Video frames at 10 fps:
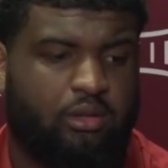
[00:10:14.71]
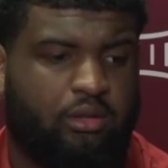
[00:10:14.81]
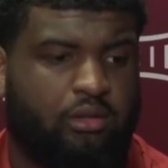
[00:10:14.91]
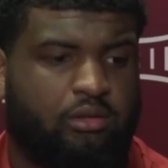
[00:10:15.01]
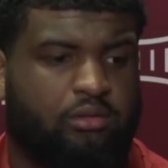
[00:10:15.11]

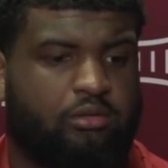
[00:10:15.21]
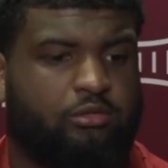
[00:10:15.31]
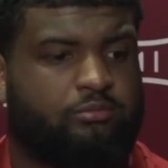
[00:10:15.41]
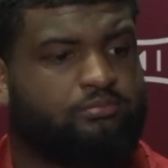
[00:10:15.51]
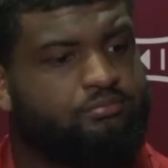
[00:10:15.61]

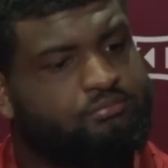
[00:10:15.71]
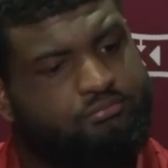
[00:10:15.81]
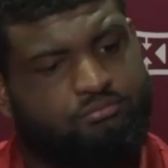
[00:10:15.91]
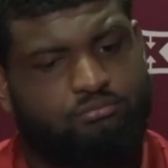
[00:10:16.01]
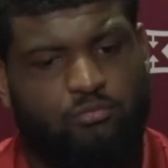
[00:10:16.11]
And
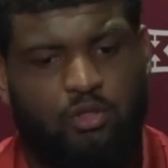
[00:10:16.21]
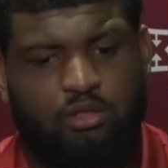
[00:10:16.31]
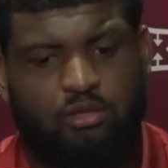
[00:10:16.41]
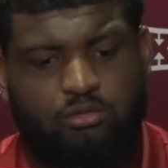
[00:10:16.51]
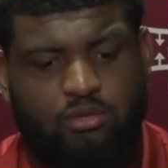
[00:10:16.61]

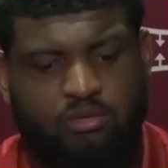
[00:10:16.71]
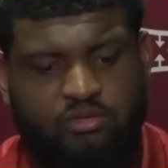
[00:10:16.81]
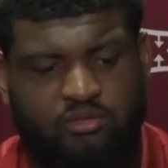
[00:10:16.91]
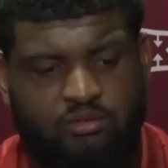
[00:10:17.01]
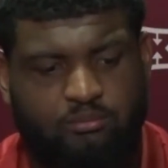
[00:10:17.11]
you know,
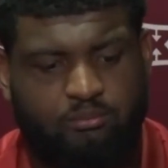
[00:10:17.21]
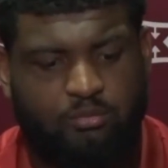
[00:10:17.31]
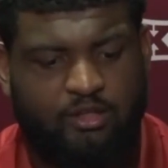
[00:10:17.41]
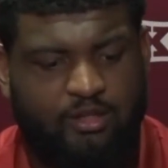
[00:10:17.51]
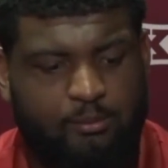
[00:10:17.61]
just
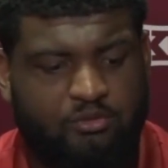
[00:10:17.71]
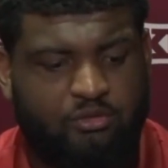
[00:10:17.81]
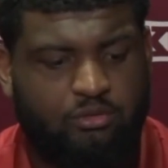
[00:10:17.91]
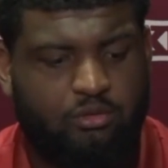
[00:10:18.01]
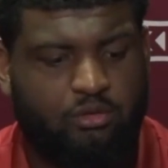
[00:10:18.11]
being able
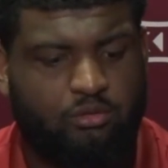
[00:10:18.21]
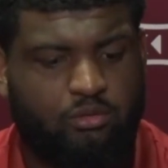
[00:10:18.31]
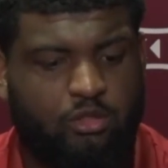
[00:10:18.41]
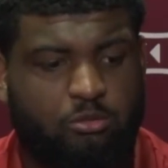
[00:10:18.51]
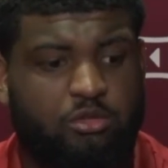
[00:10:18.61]
to, you know,
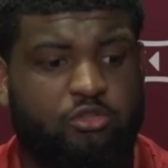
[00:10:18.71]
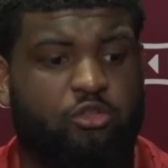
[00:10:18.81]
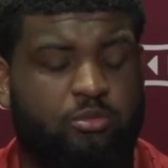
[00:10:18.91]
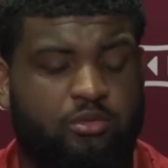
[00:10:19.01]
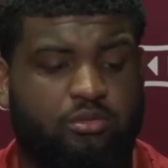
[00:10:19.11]
help
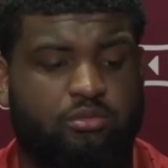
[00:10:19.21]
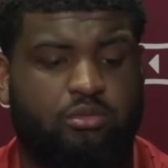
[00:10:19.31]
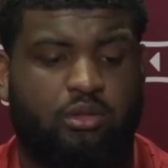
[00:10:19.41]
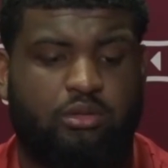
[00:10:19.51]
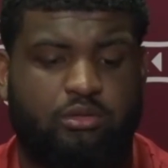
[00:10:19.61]
contribute.
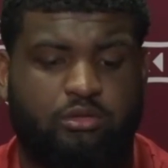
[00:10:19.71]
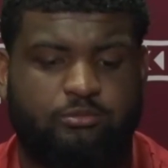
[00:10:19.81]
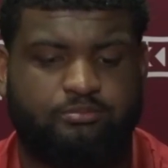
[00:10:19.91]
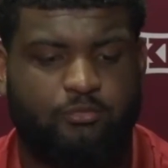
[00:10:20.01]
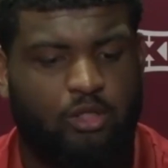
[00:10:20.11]

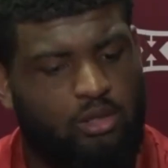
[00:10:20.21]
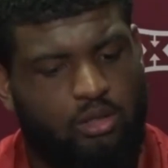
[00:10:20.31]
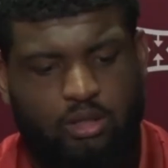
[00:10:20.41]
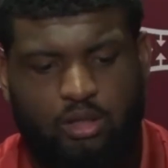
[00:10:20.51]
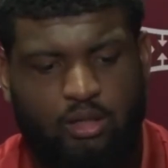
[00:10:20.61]
And
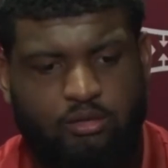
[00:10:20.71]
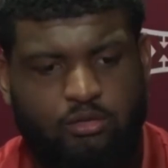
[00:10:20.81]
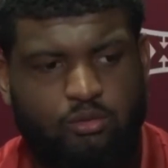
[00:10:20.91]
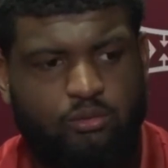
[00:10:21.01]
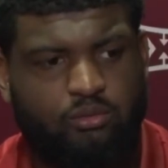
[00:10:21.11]
I
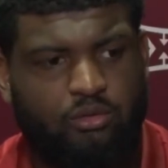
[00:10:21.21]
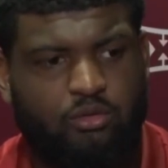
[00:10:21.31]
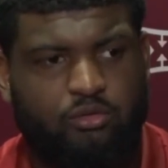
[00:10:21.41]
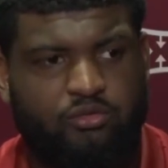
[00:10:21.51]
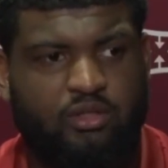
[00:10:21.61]
know, you
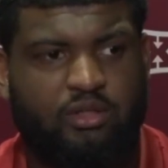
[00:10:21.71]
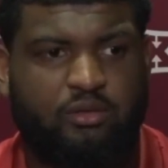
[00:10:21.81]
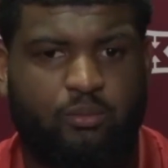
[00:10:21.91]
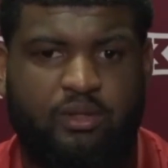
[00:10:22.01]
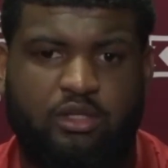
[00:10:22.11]
know, seeing
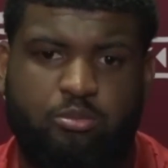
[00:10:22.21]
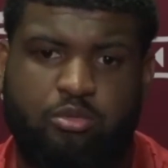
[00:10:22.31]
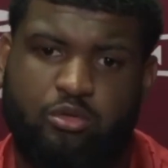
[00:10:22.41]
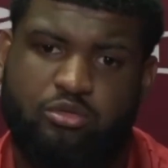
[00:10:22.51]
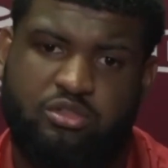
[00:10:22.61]
the way he
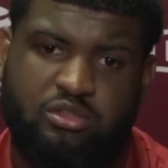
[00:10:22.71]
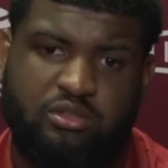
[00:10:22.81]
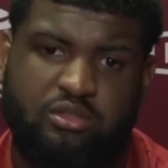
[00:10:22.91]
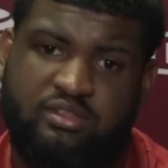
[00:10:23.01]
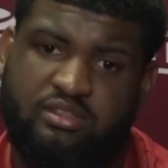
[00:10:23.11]
approached
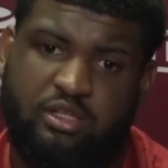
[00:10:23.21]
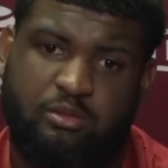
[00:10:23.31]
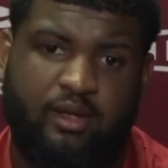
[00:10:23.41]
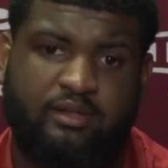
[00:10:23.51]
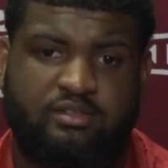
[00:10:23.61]
yesterday
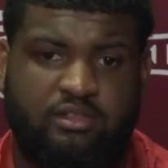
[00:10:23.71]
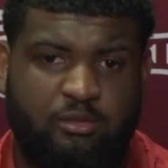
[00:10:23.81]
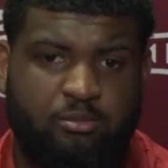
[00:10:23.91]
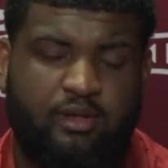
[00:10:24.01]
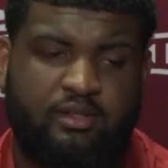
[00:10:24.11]
practice, today
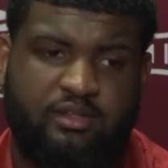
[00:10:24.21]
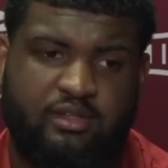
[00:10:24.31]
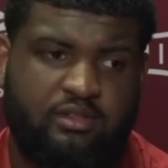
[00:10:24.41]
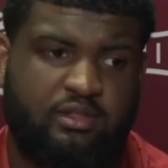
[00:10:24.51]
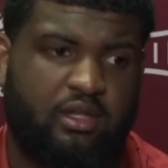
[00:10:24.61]
practice, I
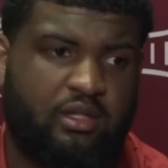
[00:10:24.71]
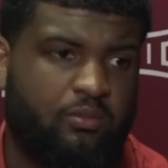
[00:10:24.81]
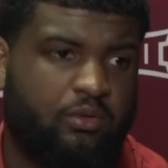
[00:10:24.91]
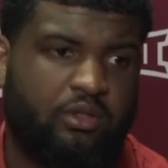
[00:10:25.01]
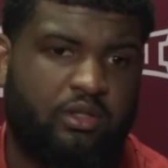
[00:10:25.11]
see that he
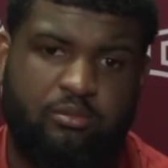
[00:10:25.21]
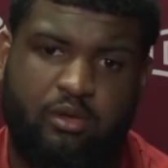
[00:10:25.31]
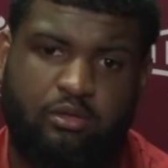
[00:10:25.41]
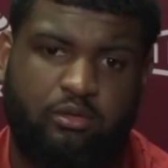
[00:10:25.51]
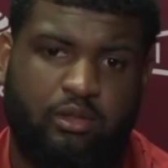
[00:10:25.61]
want to get
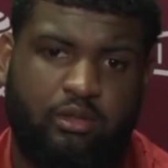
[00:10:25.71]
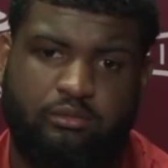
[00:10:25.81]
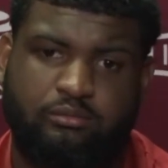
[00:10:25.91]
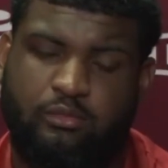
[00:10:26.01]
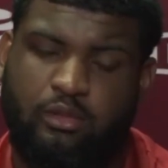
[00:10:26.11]
better. And,
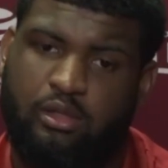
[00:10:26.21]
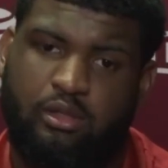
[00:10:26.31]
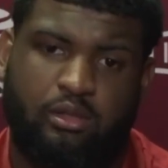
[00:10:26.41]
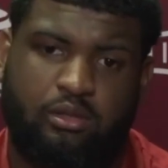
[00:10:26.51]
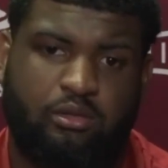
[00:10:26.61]

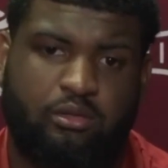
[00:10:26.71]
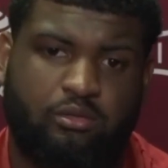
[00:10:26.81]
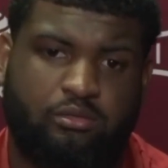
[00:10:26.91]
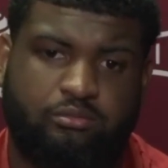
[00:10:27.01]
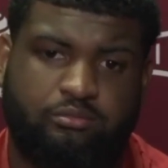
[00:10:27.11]
you
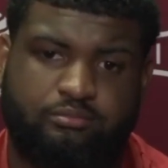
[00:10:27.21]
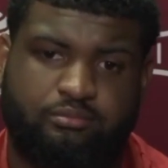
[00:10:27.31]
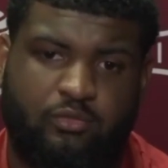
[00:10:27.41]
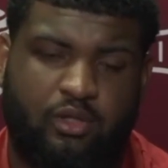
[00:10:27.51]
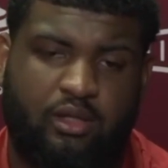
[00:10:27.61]
know,
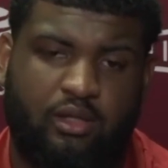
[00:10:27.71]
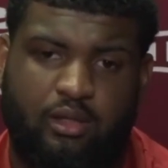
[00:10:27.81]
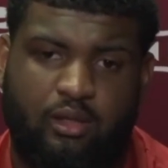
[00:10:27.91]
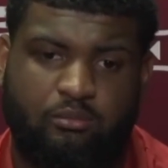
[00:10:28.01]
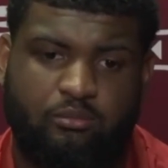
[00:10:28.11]

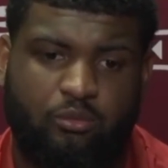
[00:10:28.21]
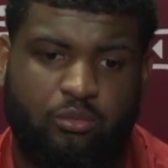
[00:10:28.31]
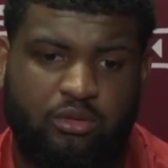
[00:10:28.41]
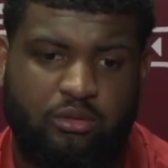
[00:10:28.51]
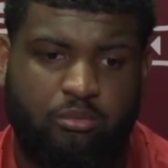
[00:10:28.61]
I'm
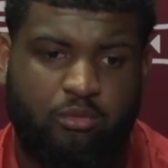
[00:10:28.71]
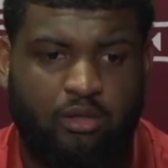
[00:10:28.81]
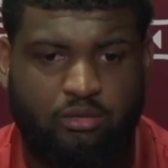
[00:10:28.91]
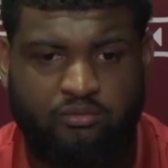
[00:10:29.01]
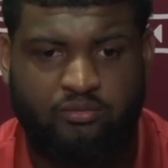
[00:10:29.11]
really
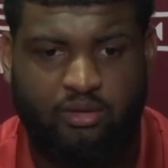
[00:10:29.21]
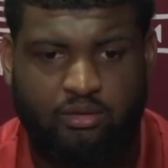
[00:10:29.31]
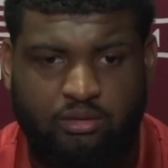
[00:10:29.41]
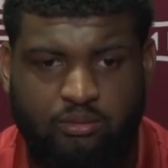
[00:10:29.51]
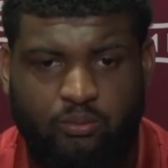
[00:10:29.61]
proud of how
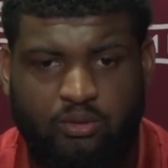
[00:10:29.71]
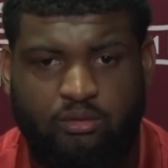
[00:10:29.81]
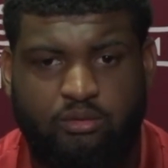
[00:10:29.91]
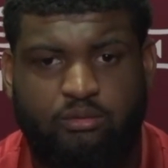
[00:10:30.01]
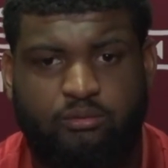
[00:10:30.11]
he went out there.